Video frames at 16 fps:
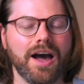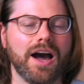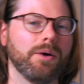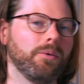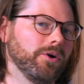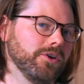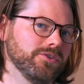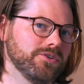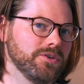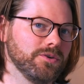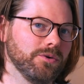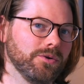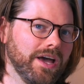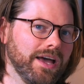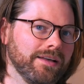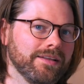I want you to
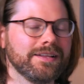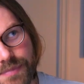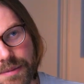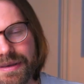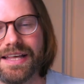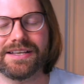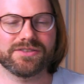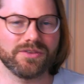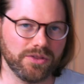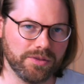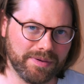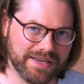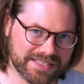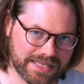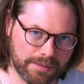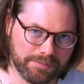know that maybe that's not the
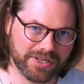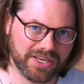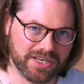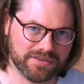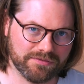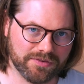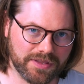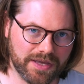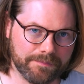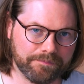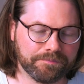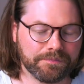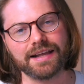best application for that.